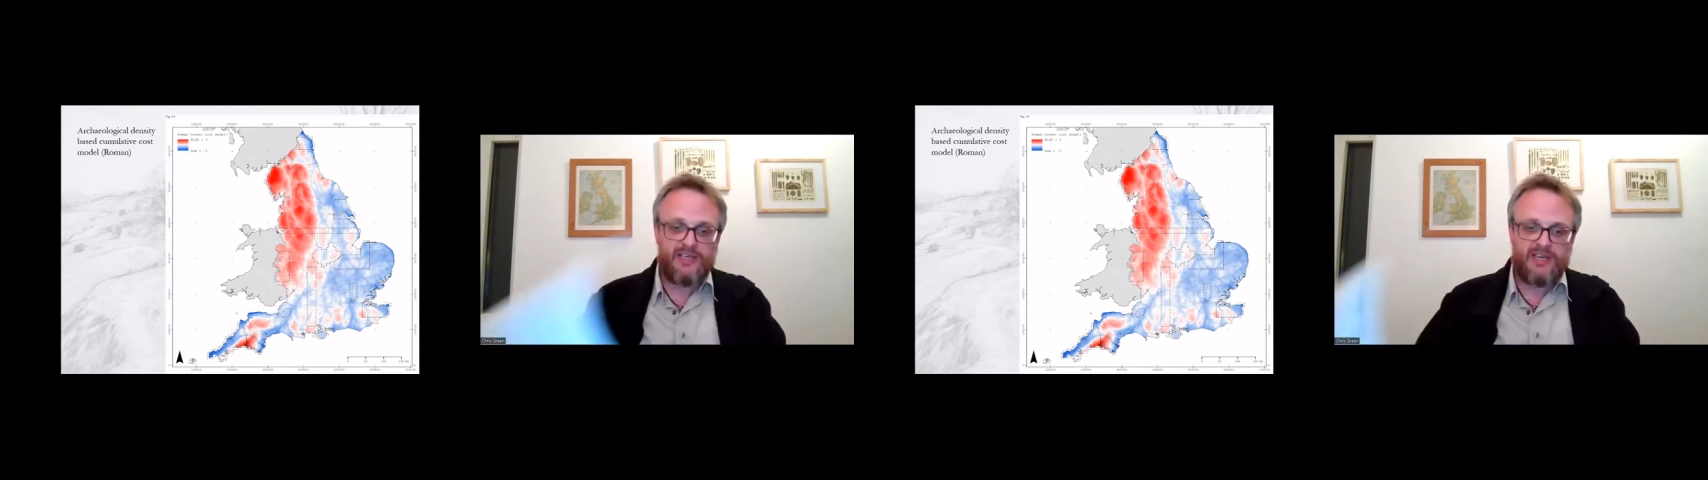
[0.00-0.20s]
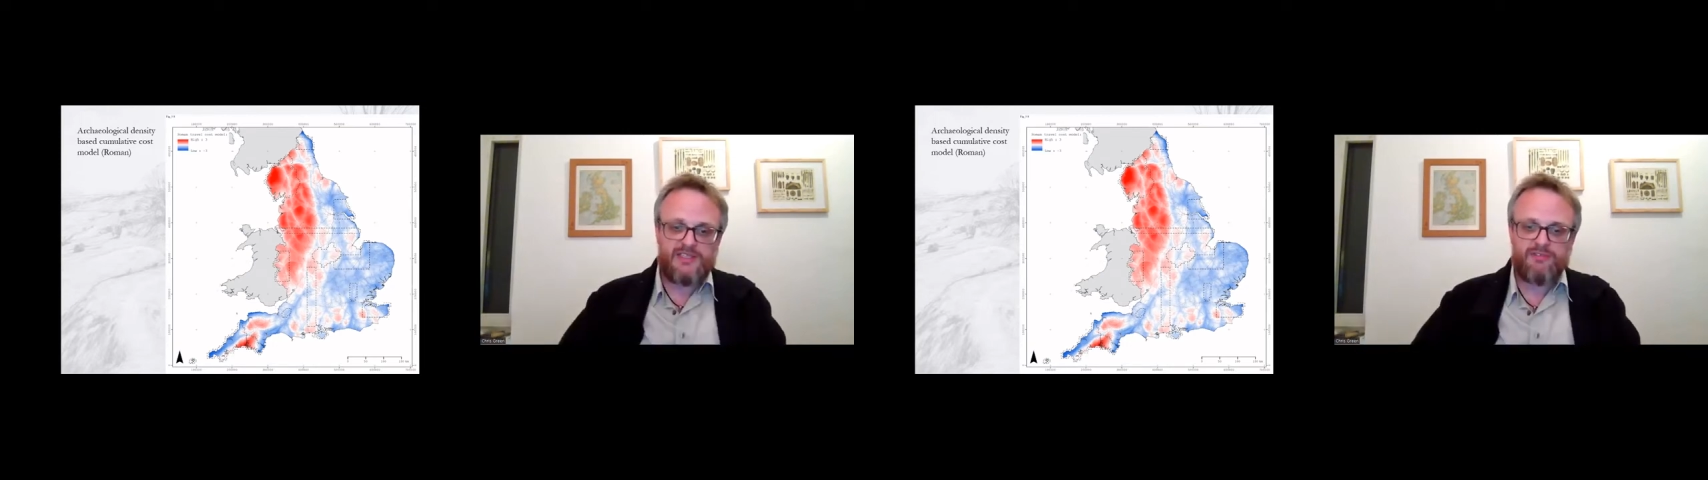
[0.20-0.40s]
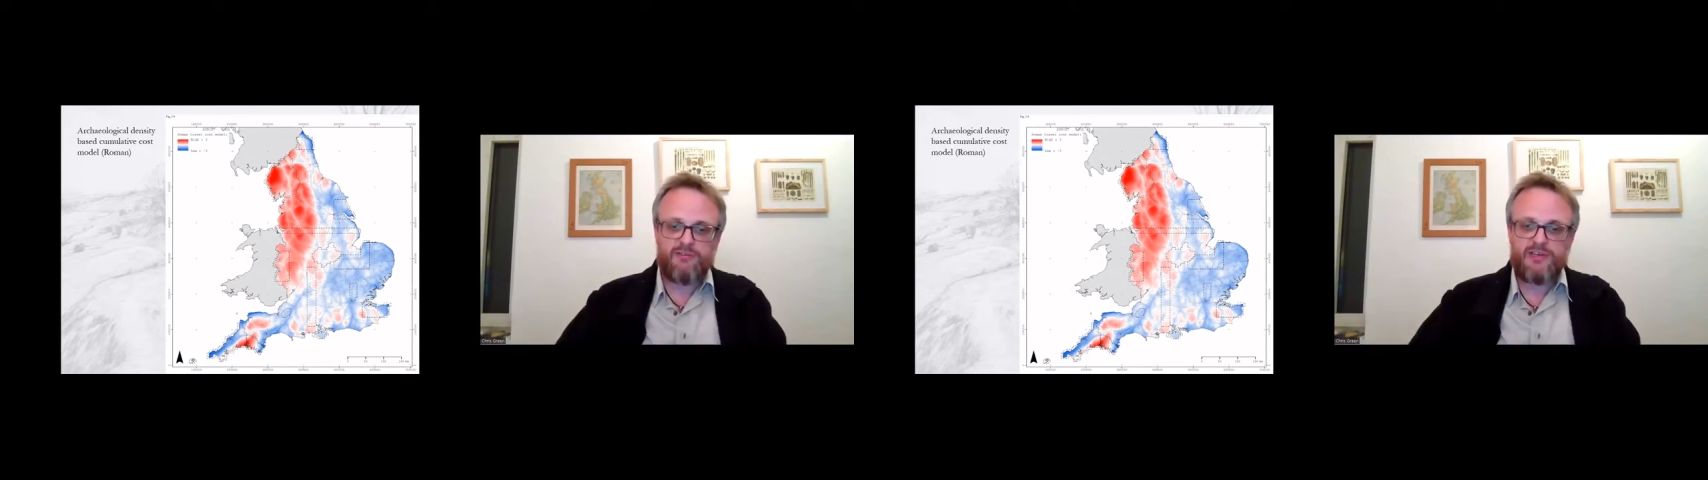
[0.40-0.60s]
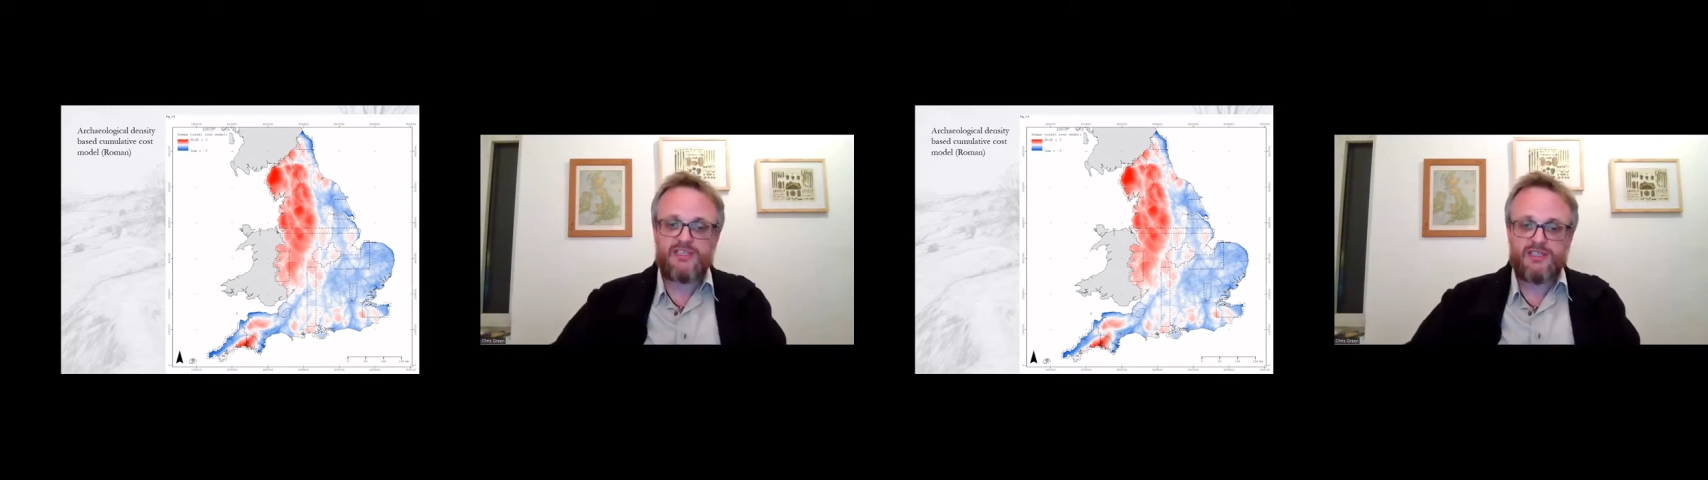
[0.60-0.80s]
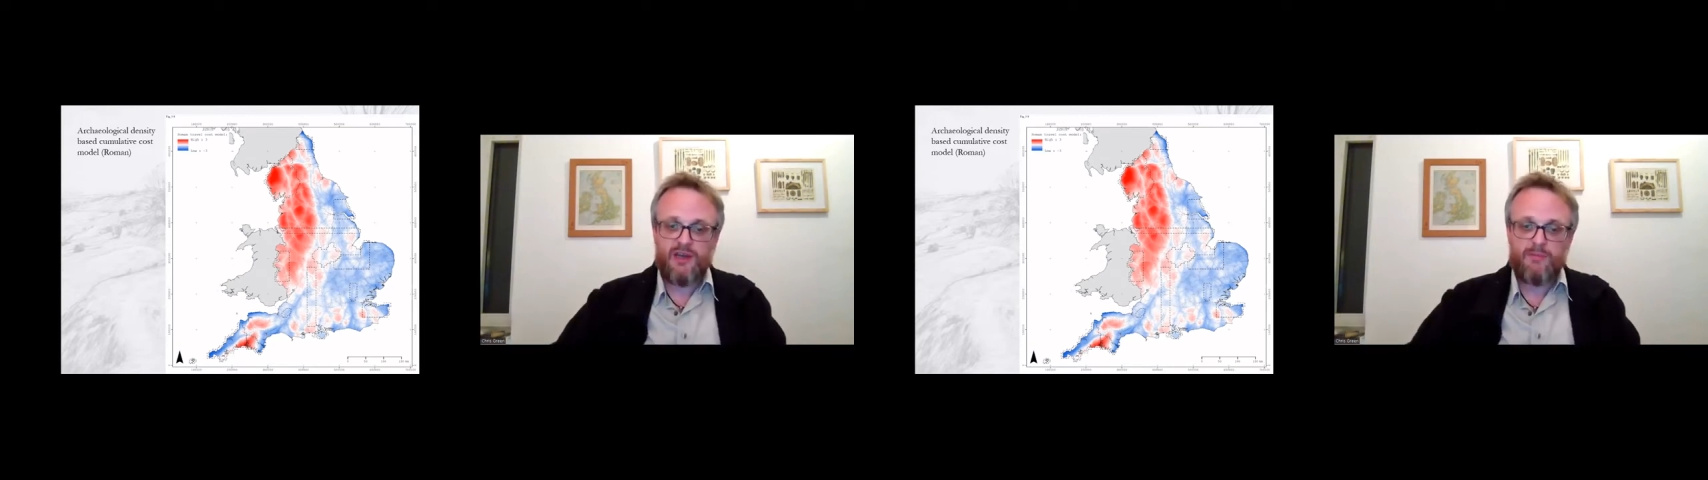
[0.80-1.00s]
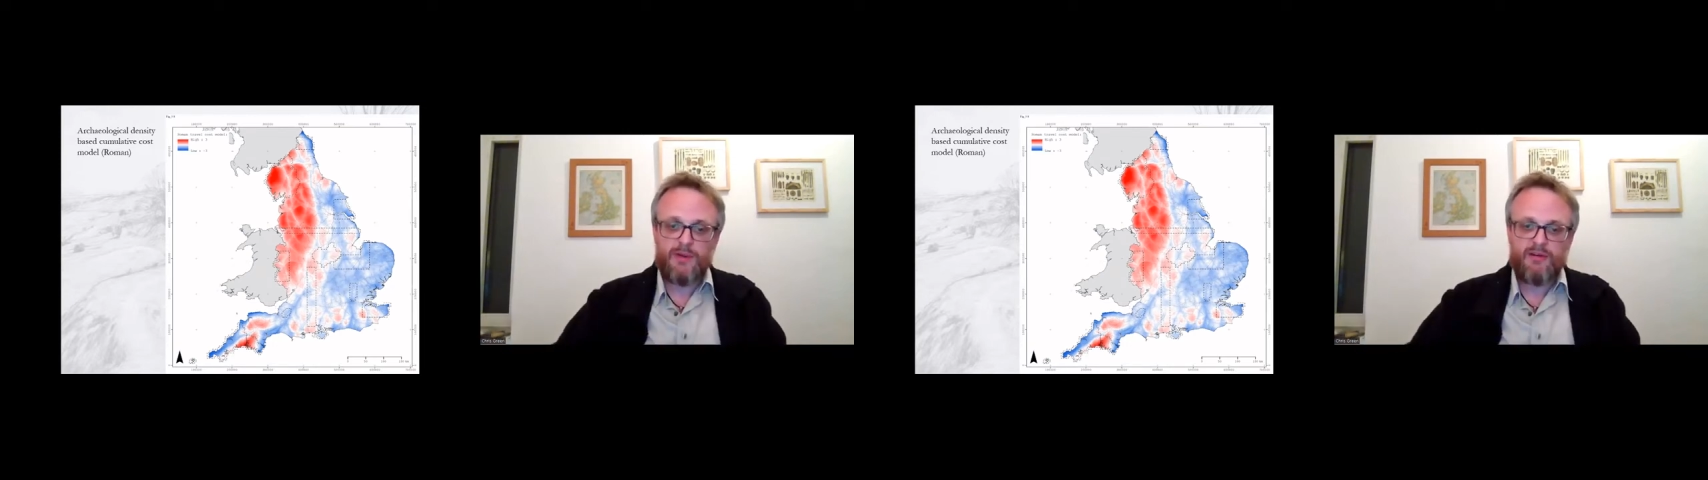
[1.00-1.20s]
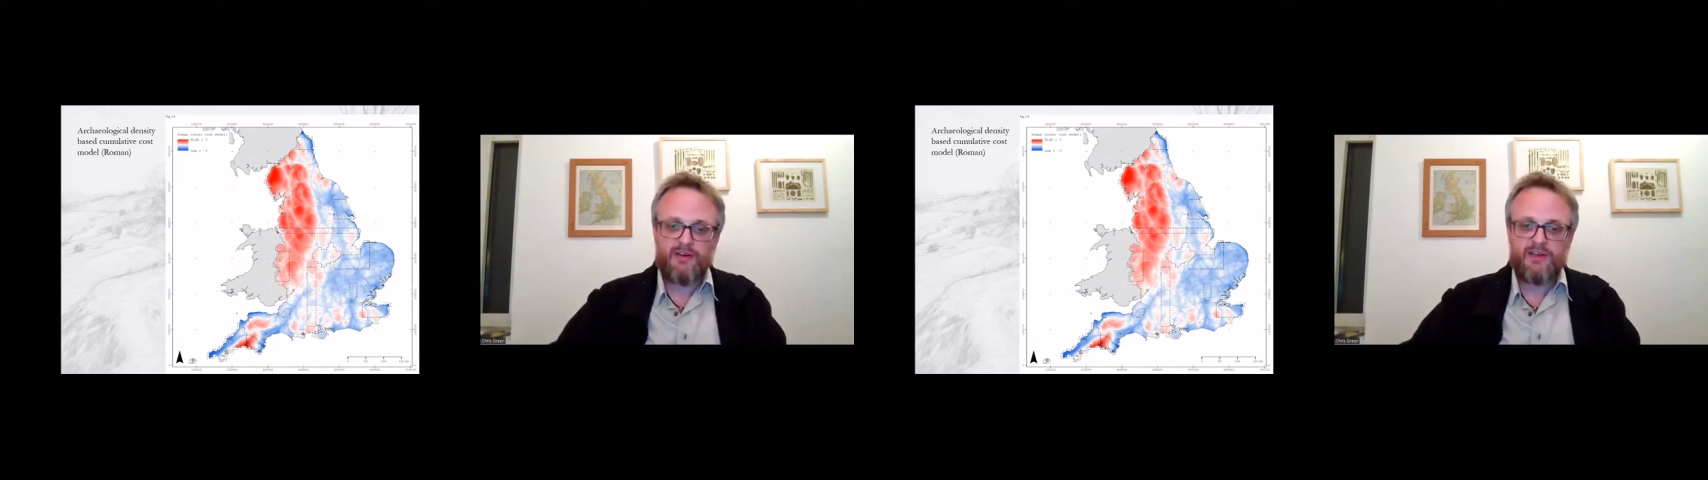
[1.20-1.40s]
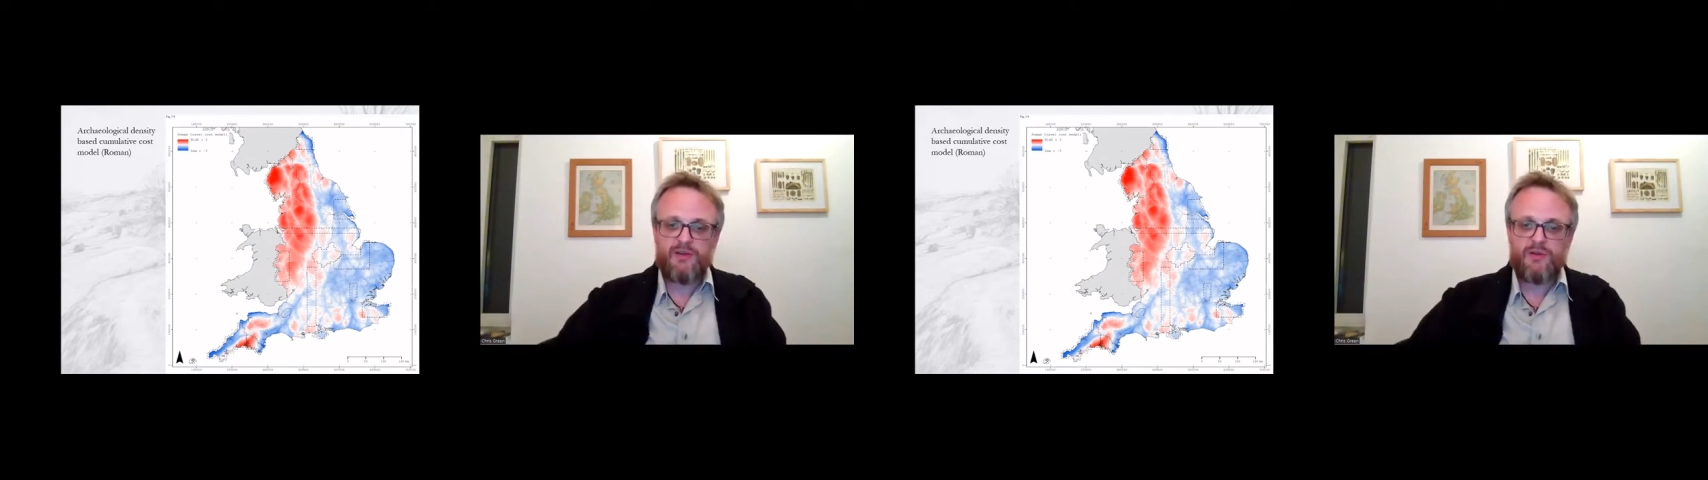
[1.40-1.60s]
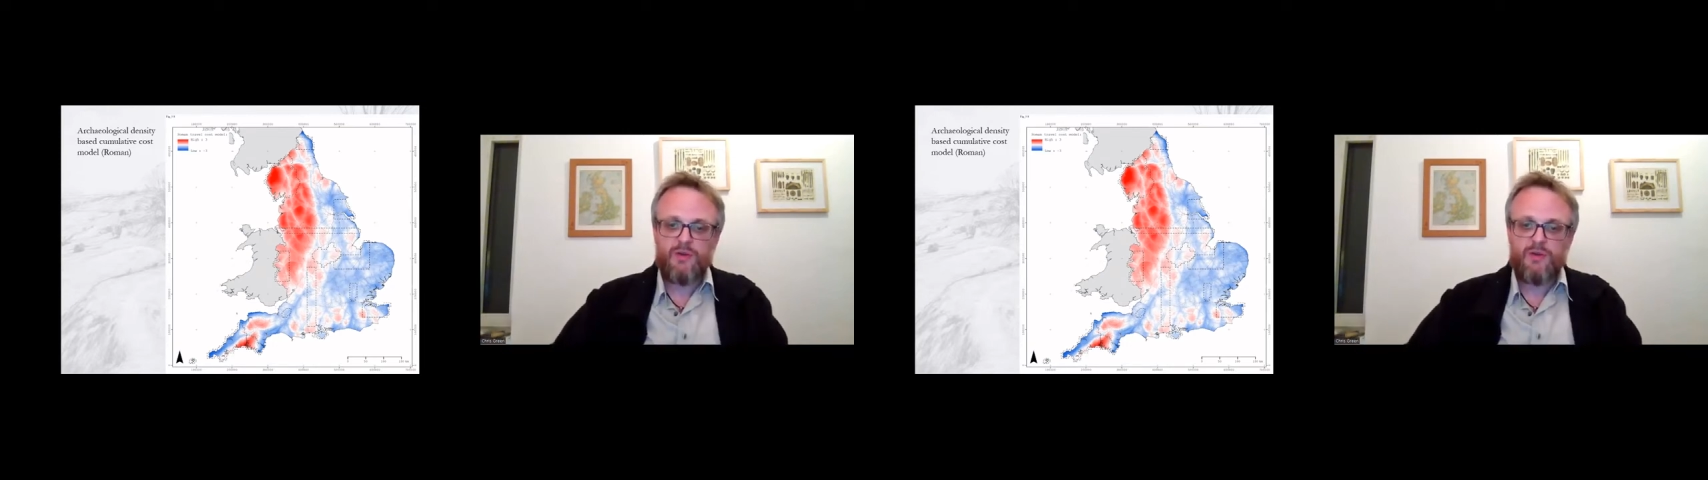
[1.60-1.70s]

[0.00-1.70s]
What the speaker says: data for each time period